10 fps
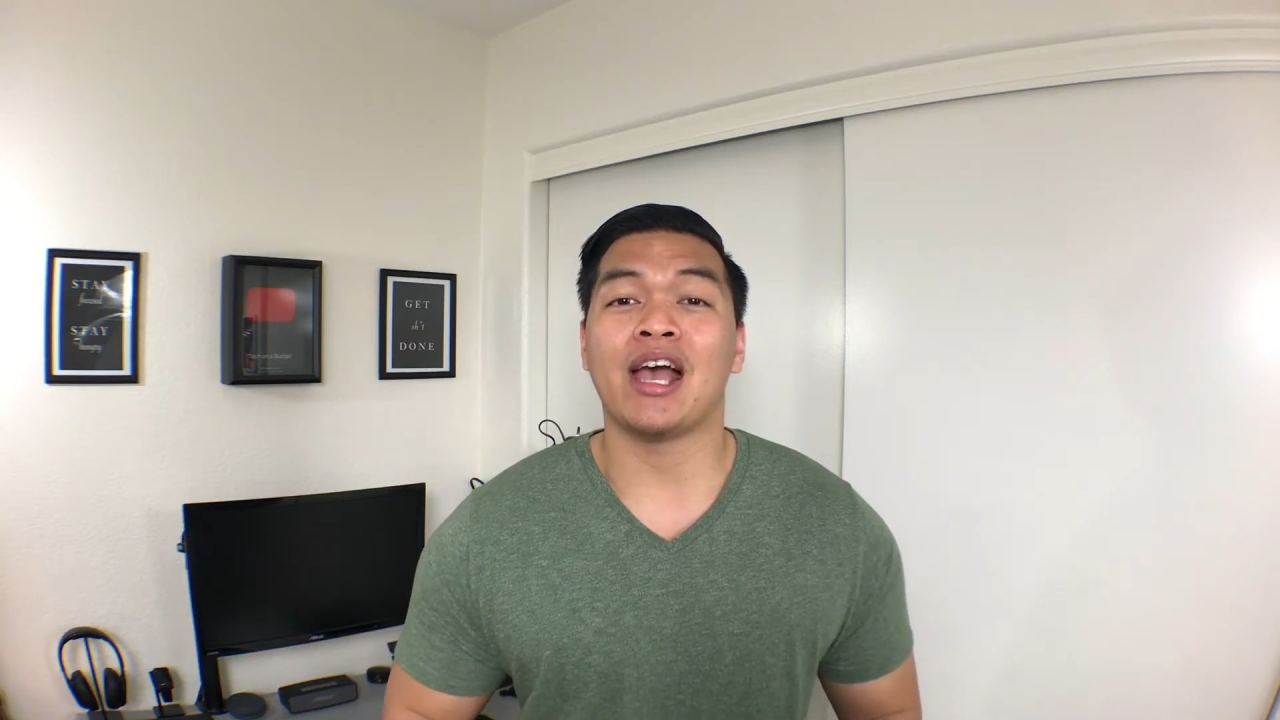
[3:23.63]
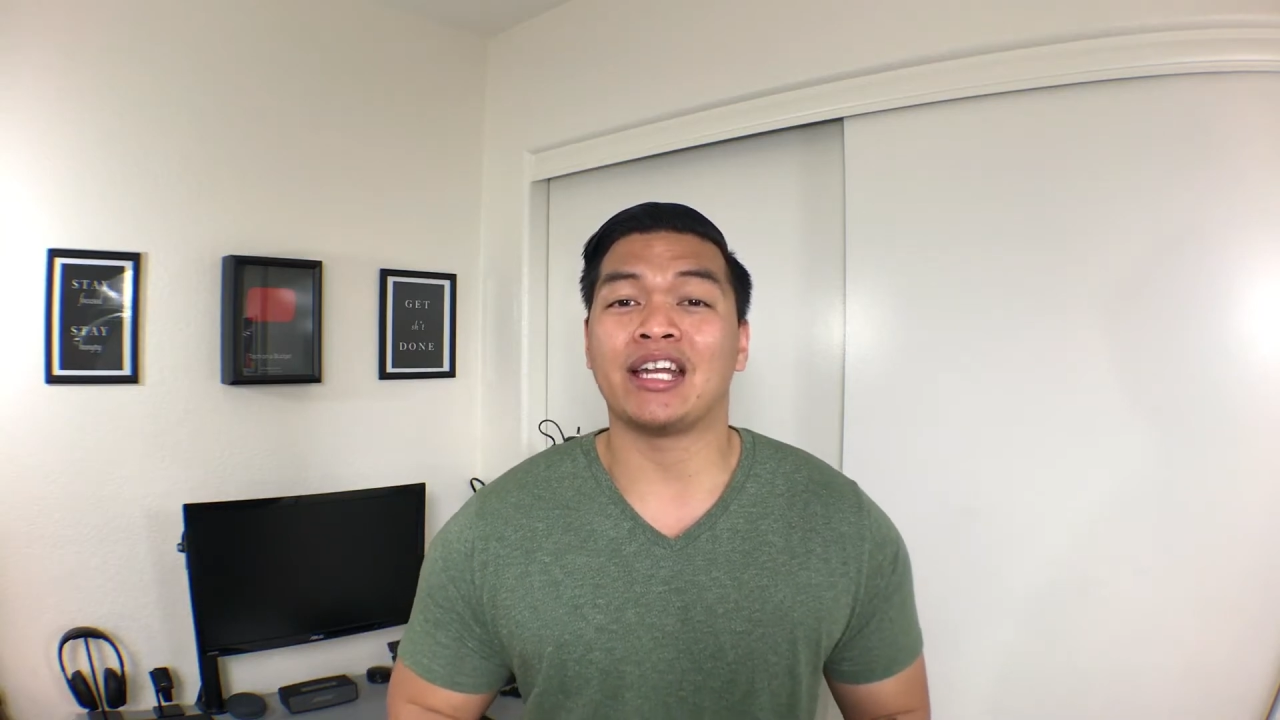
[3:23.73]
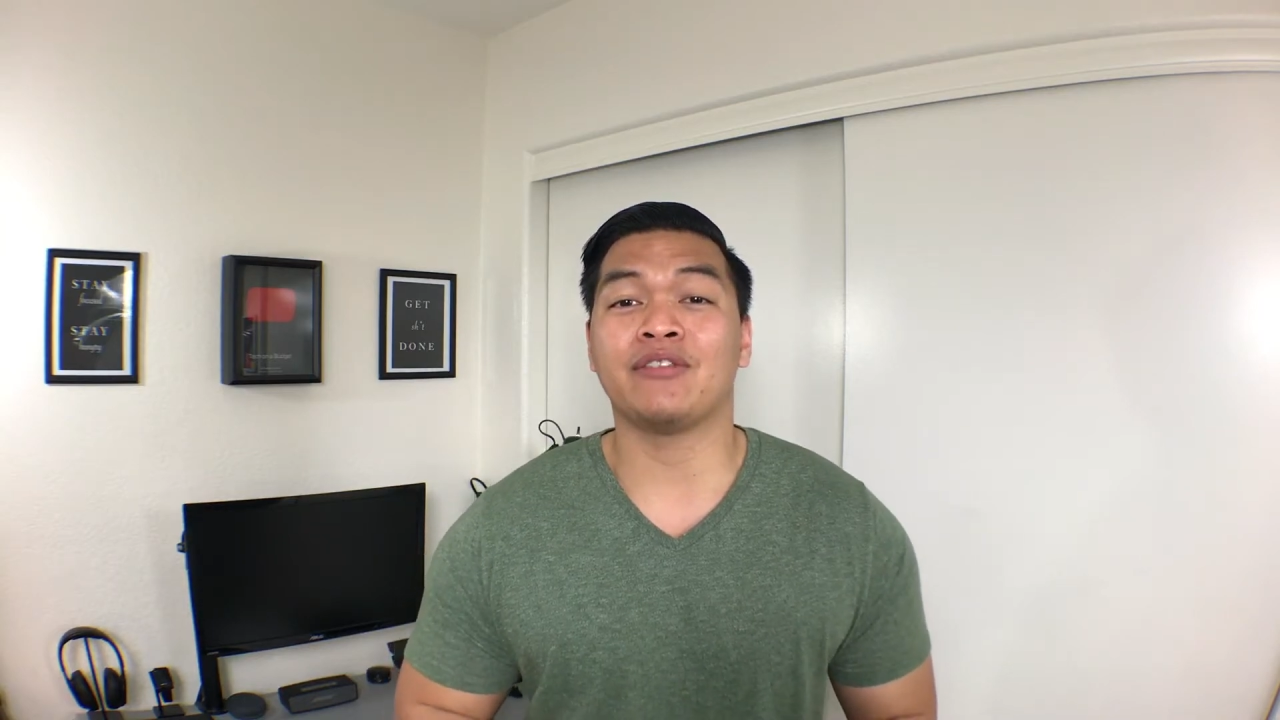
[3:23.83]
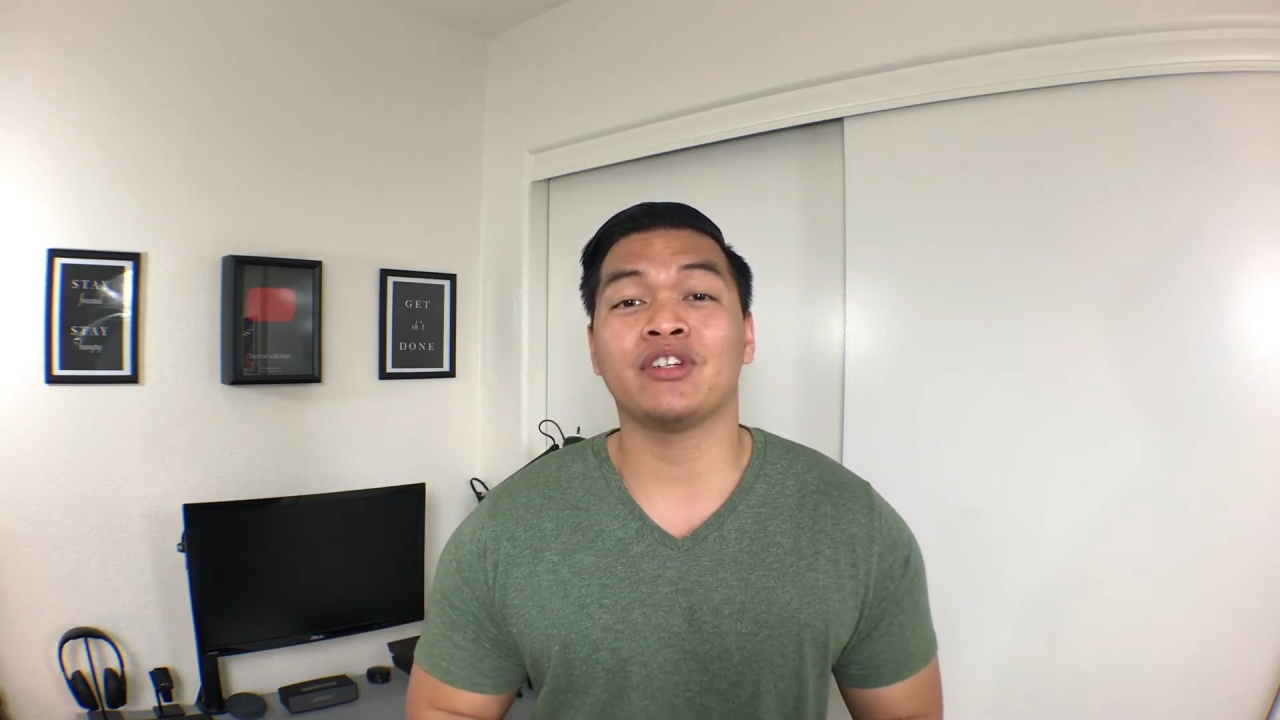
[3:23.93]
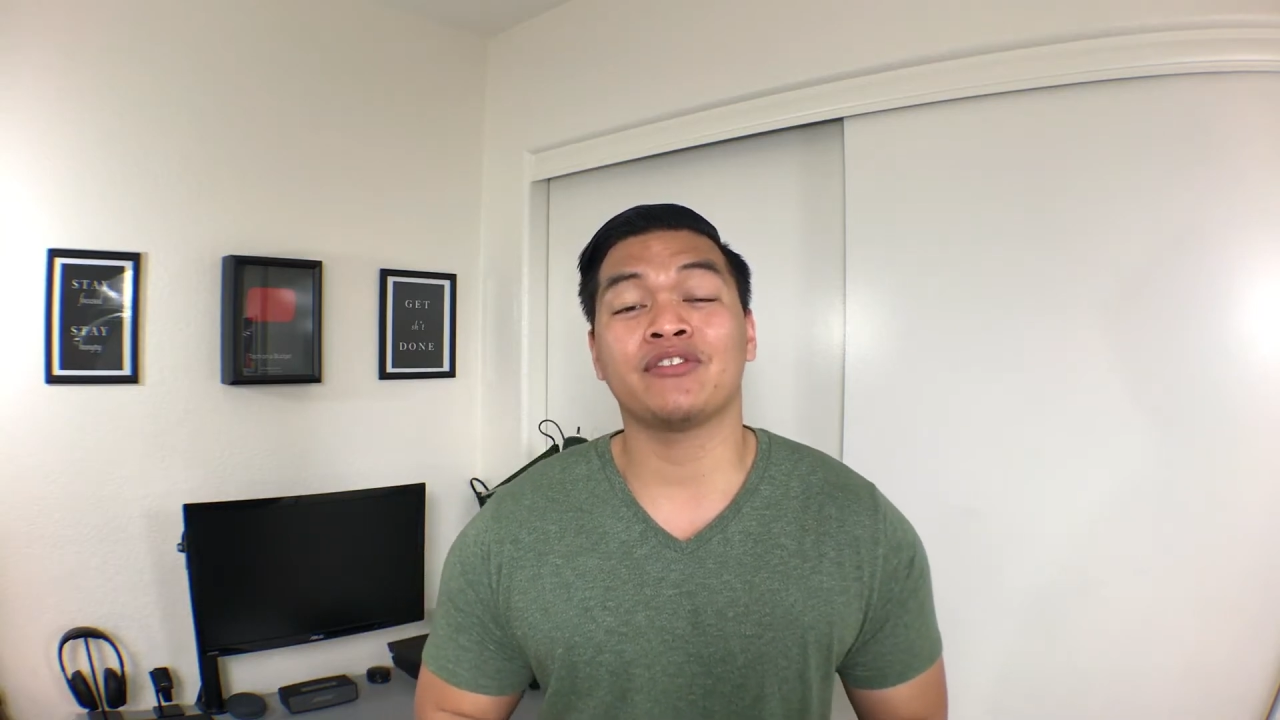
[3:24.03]
And
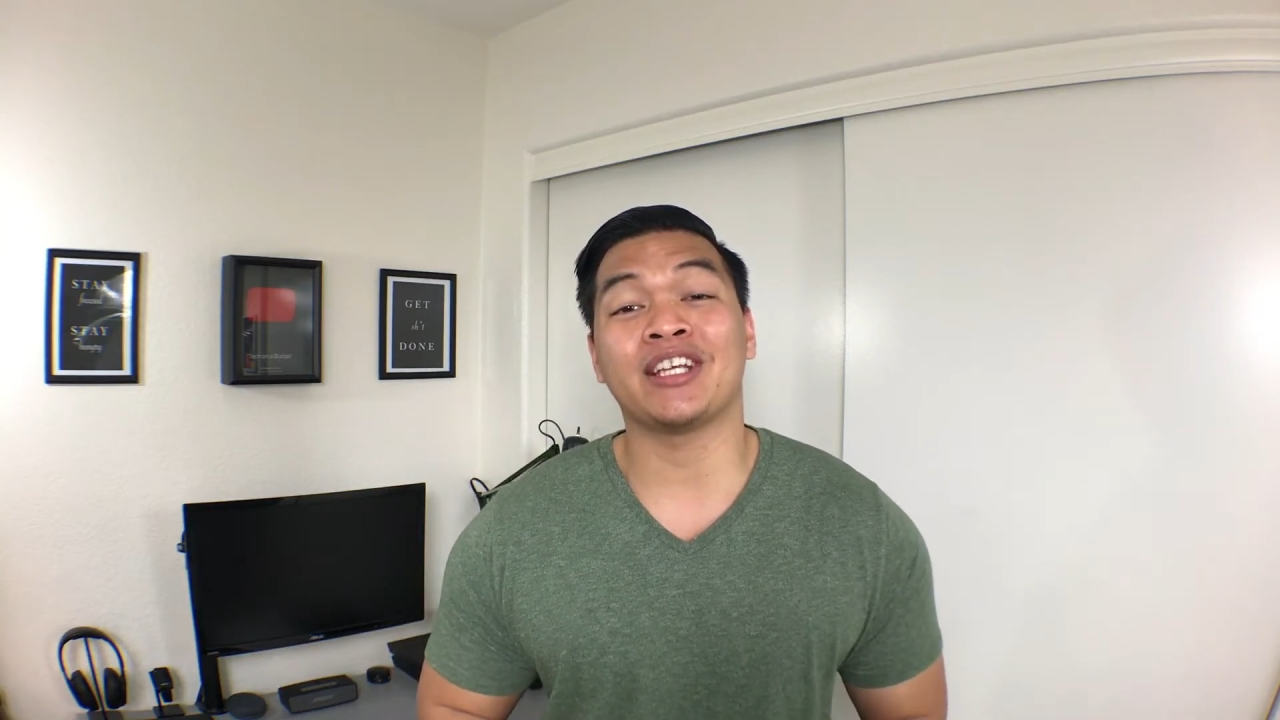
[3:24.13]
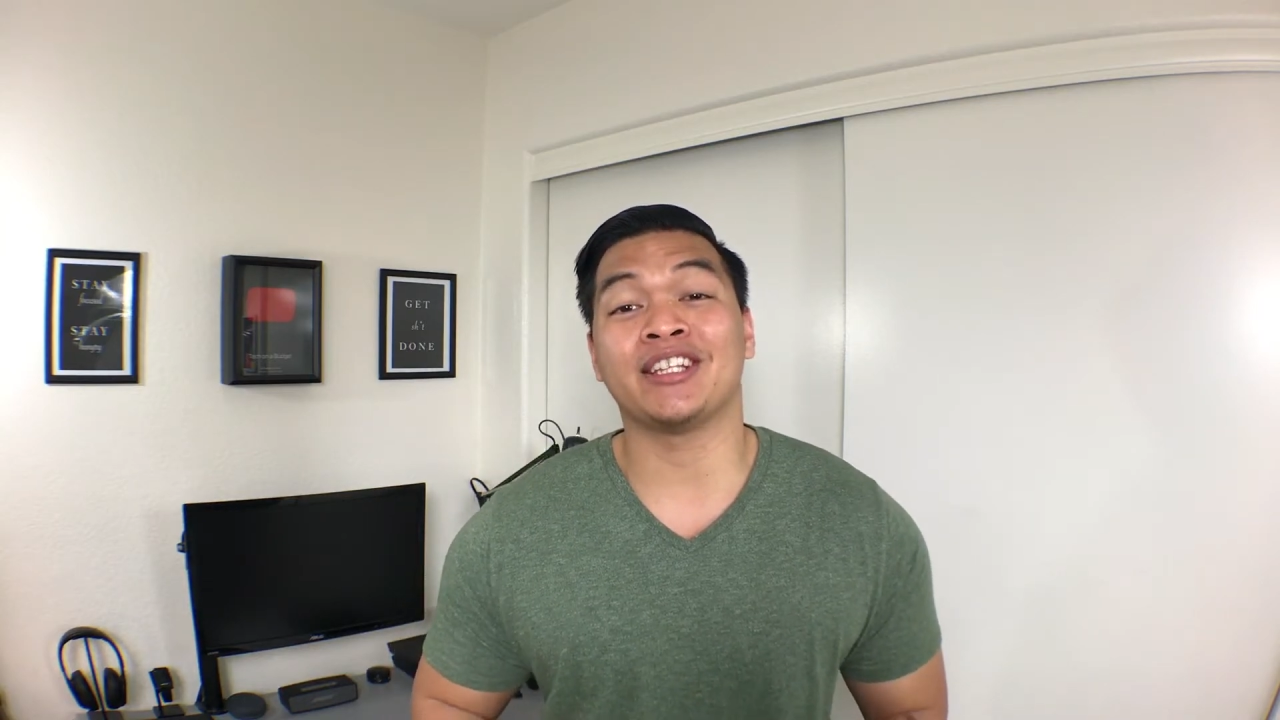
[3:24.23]
even if they